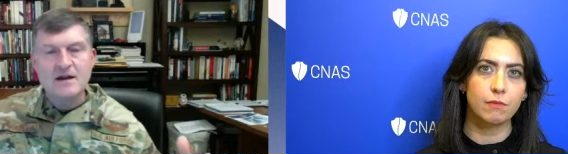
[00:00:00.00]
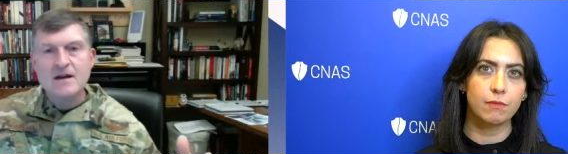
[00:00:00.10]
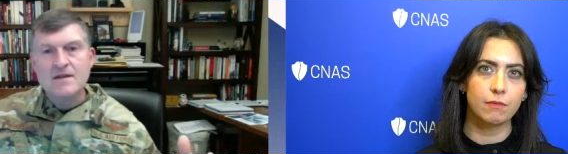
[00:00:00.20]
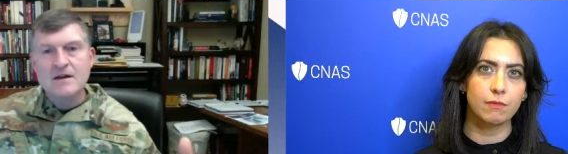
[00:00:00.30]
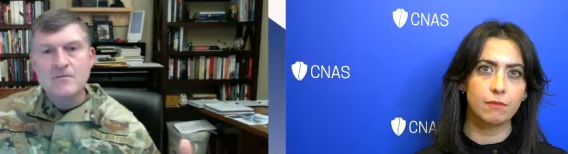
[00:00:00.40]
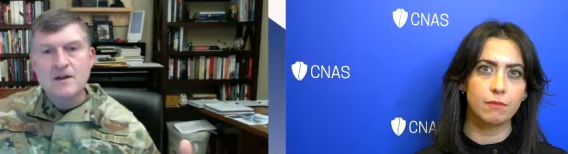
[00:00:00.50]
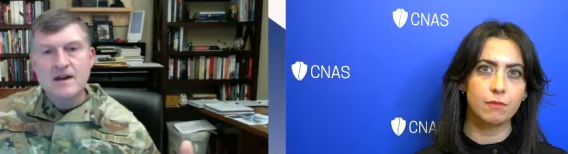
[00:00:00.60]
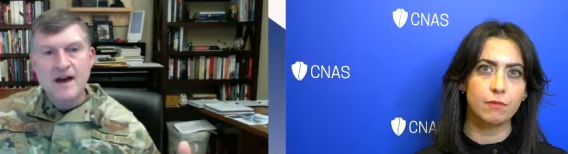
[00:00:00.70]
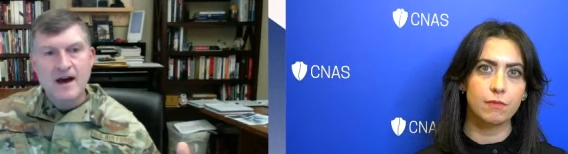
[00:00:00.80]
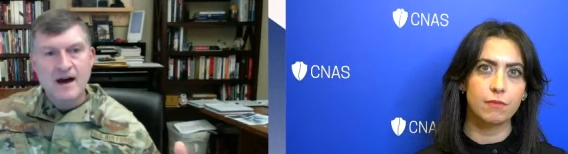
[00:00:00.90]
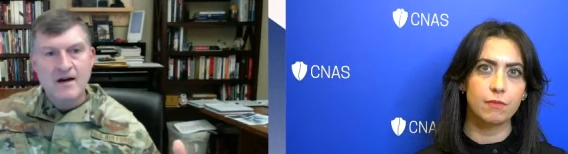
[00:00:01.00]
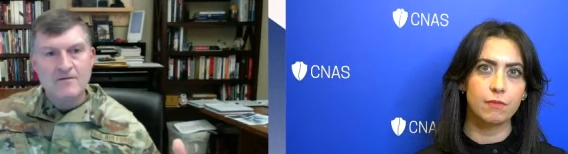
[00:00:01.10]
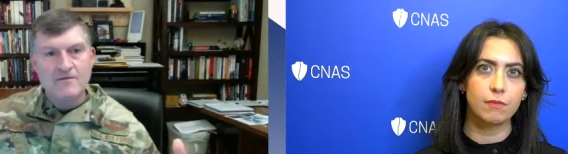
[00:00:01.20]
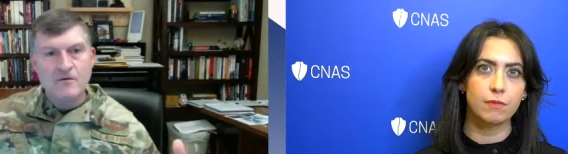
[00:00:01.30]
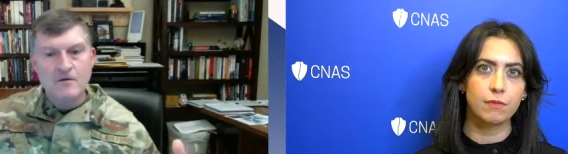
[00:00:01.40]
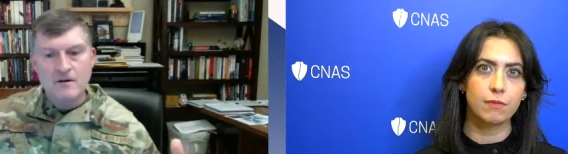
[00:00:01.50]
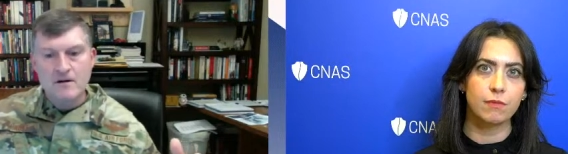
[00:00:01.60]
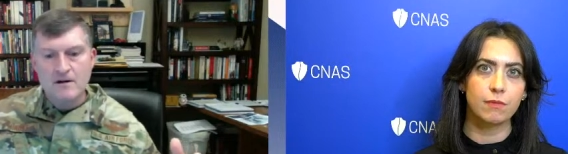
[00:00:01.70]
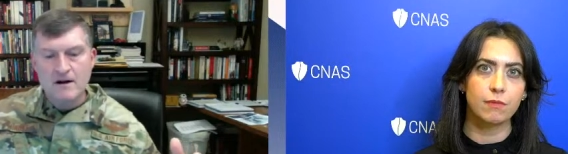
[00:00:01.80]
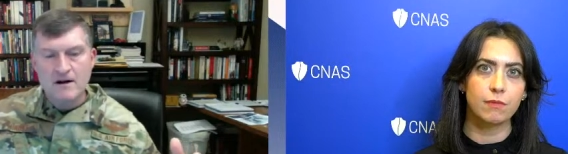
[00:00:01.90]
Speaker 1: that we have
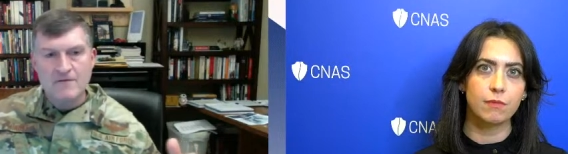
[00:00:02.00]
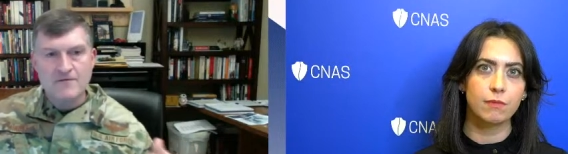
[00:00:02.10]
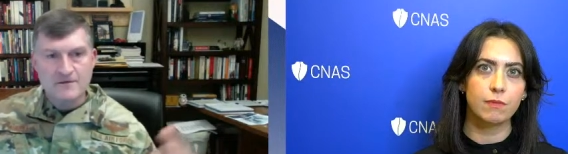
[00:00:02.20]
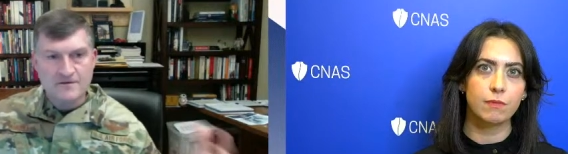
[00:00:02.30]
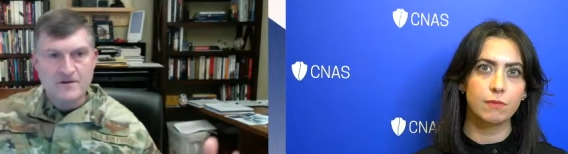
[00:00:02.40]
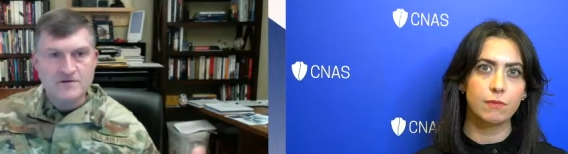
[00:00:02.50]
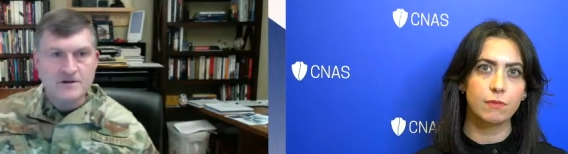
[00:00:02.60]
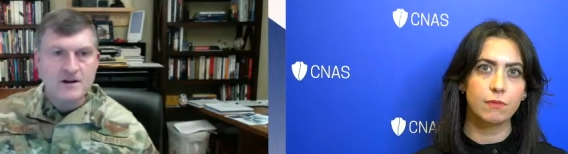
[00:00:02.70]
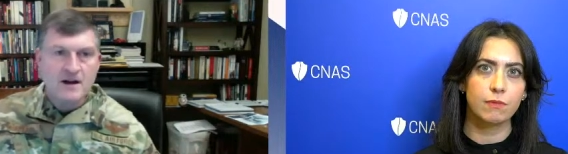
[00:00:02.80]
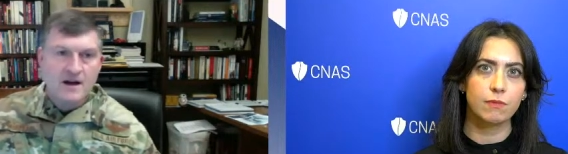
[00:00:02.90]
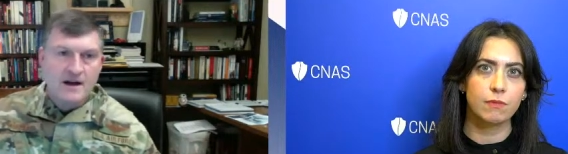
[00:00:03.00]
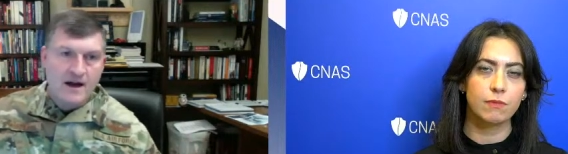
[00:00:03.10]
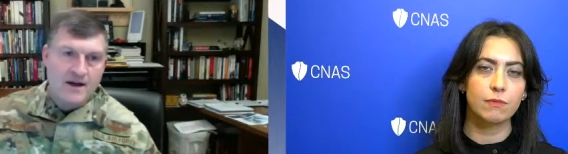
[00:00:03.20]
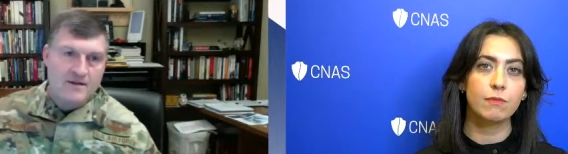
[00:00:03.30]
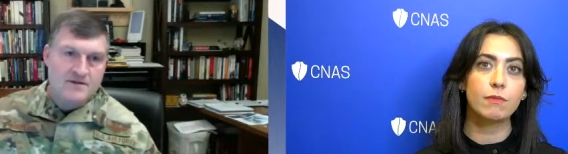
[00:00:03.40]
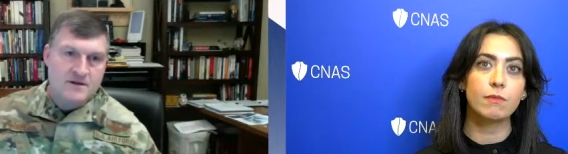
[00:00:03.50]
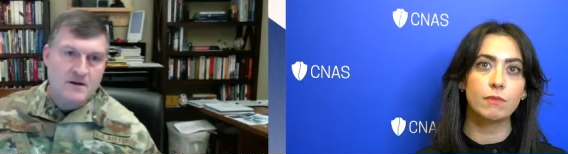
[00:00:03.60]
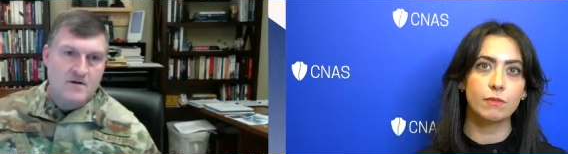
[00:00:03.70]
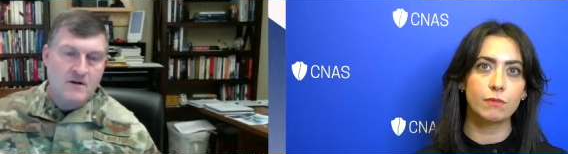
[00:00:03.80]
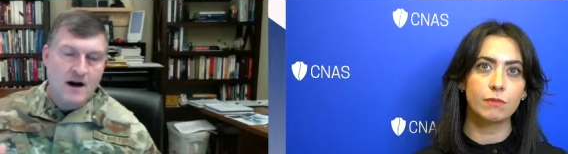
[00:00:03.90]
for uh, for the future. And
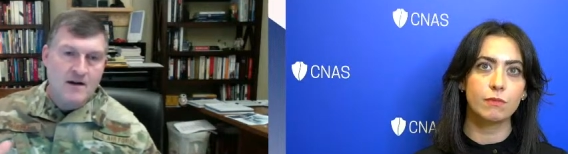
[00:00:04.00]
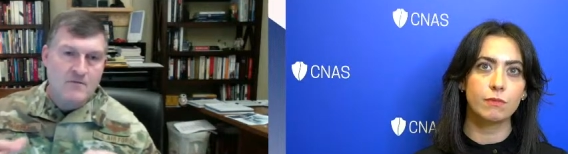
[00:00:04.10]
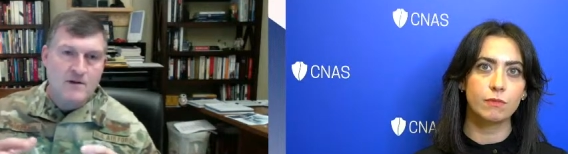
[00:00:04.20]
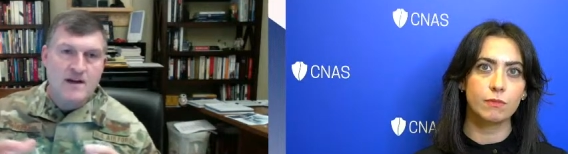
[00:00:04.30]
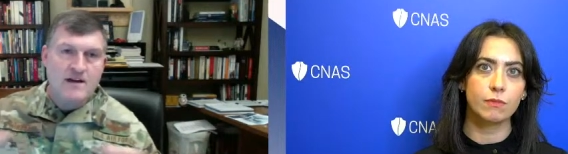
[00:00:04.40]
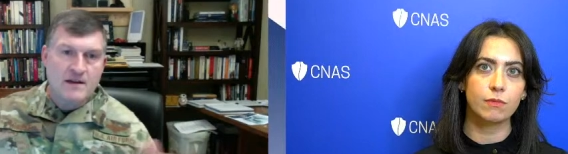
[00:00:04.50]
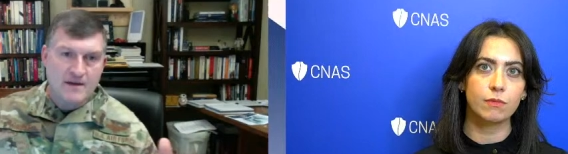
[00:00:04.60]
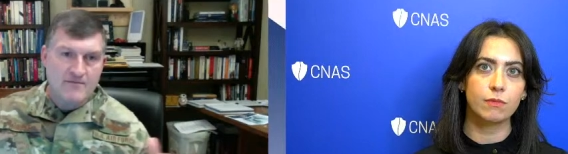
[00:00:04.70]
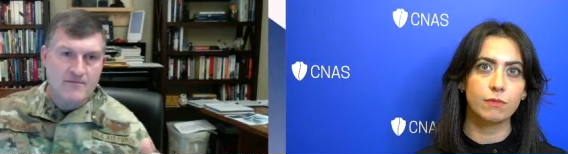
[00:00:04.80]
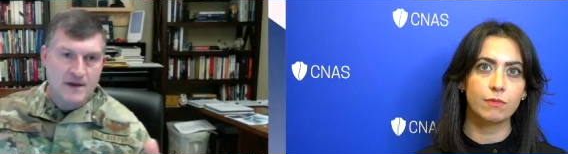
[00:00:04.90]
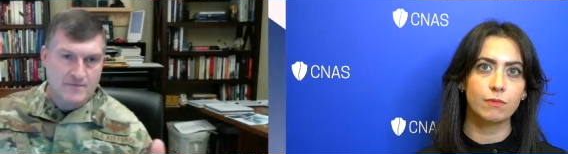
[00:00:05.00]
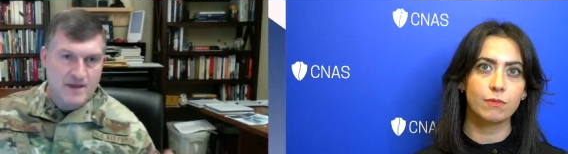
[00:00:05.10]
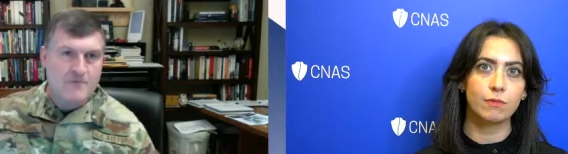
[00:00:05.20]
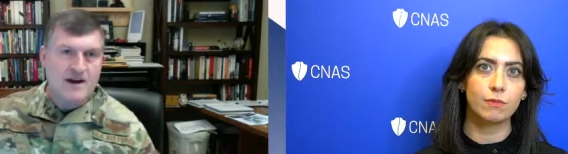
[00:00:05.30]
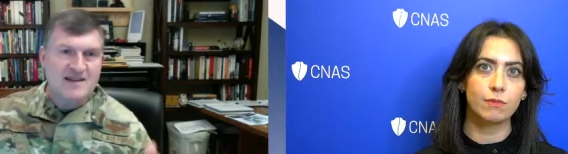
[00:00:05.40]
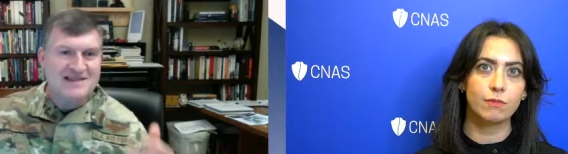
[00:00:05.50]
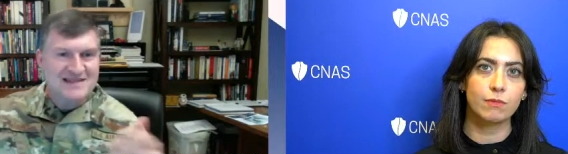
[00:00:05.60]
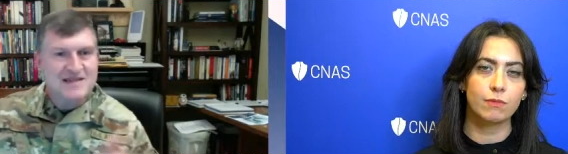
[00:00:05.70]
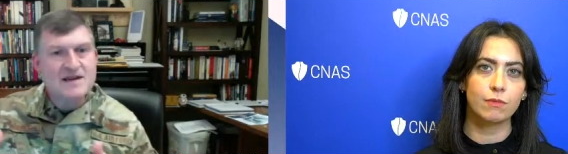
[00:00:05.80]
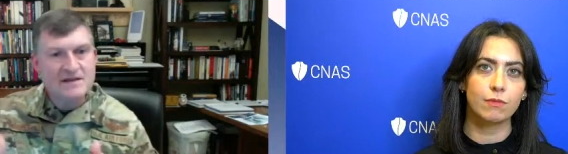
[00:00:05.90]
so, I, we in many ways
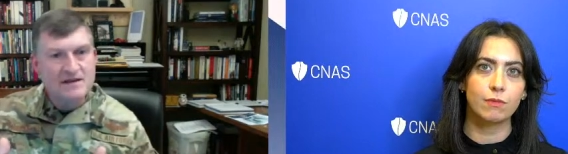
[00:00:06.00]
knit the